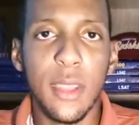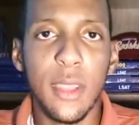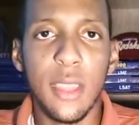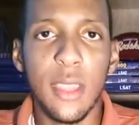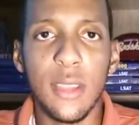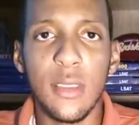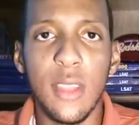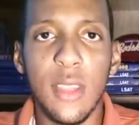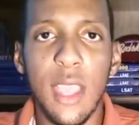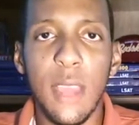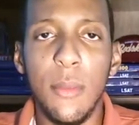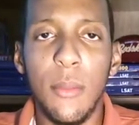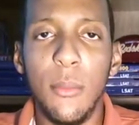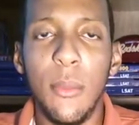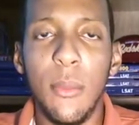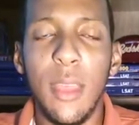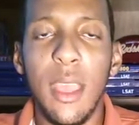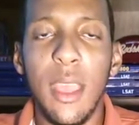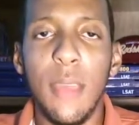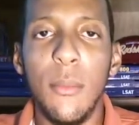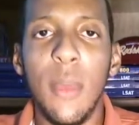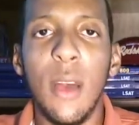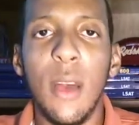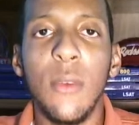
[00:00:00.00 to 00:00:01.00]

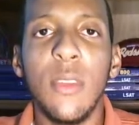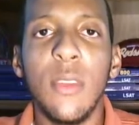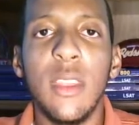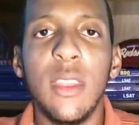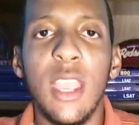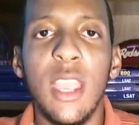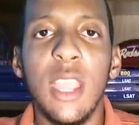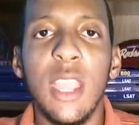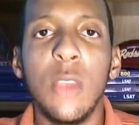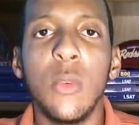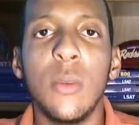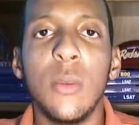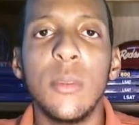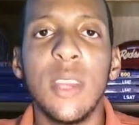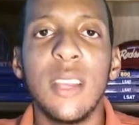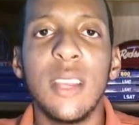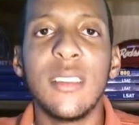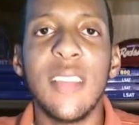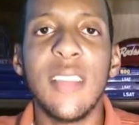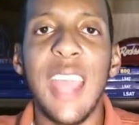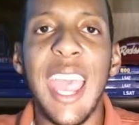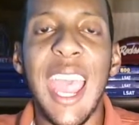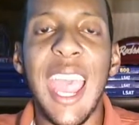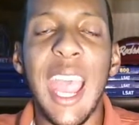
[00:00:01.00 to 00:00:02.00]
And Melvin Ingram
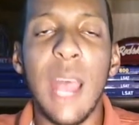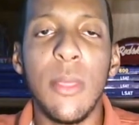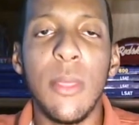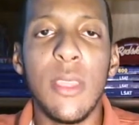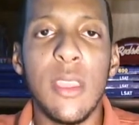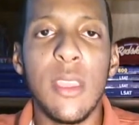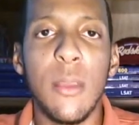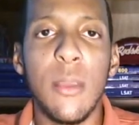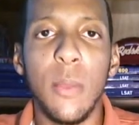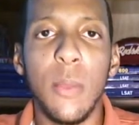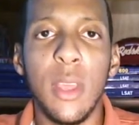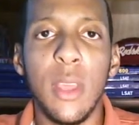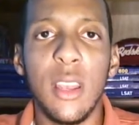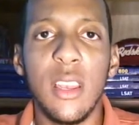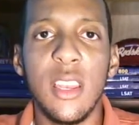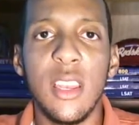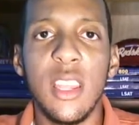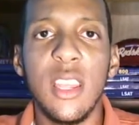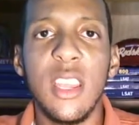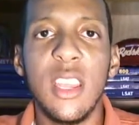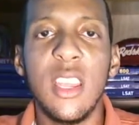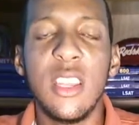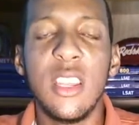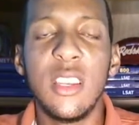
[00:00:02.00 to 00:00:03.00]
doesn't have the
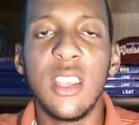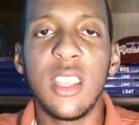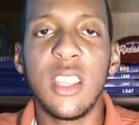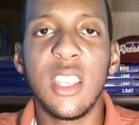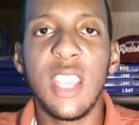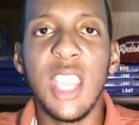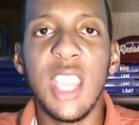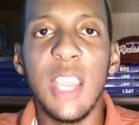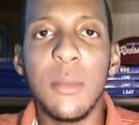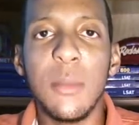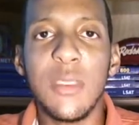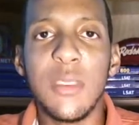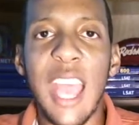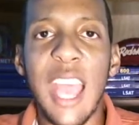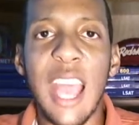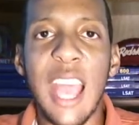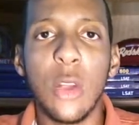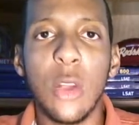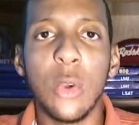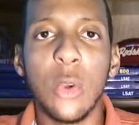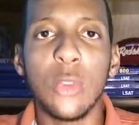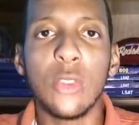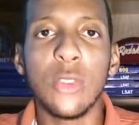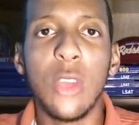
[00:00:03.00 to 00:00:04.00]
ability to keep
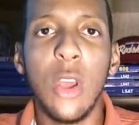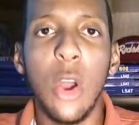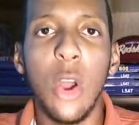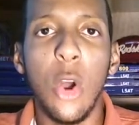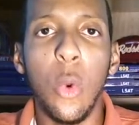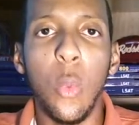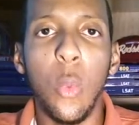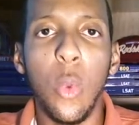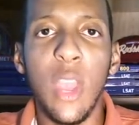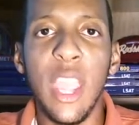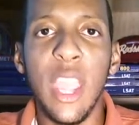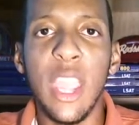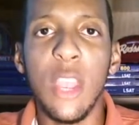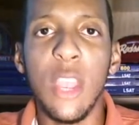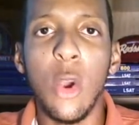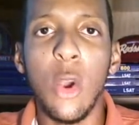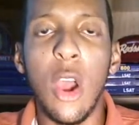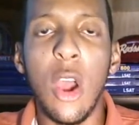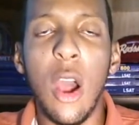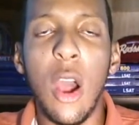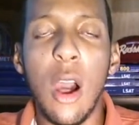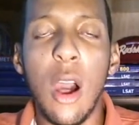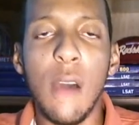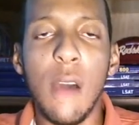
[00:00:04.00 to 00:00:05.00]
tackles away
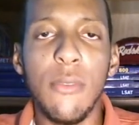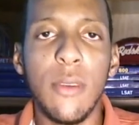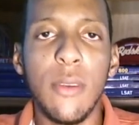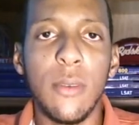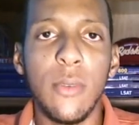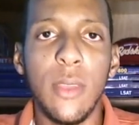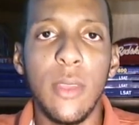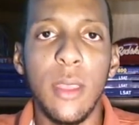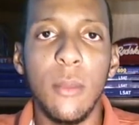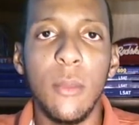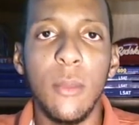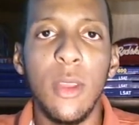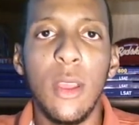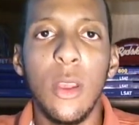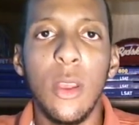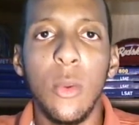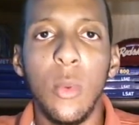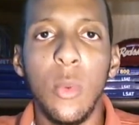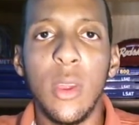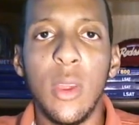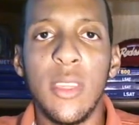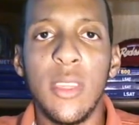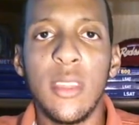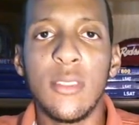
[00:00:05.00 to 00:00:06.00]
or off of him
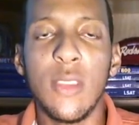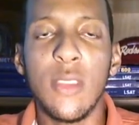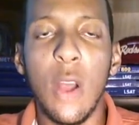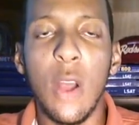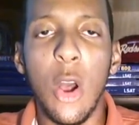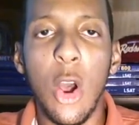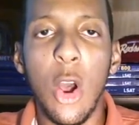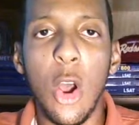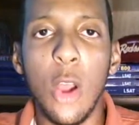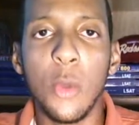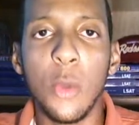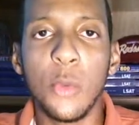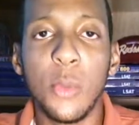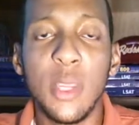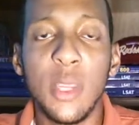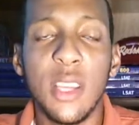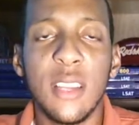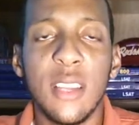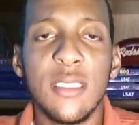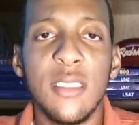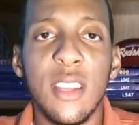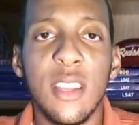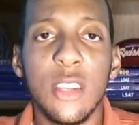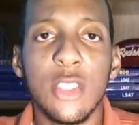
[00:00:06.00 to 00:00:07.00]
with his arms
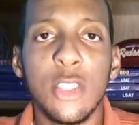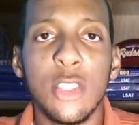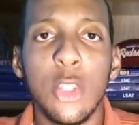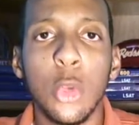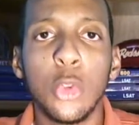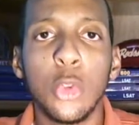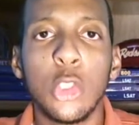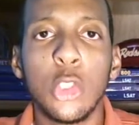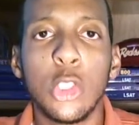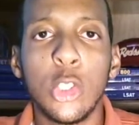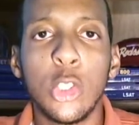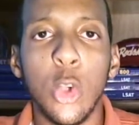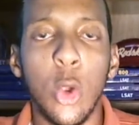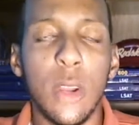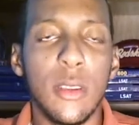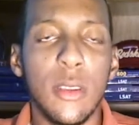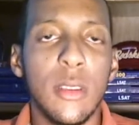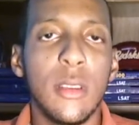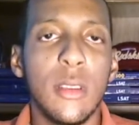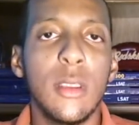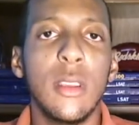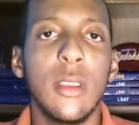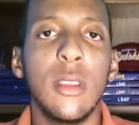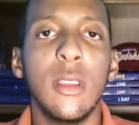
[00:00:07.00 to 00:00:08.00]
because they're so
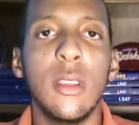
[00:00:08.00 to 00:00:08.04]
short.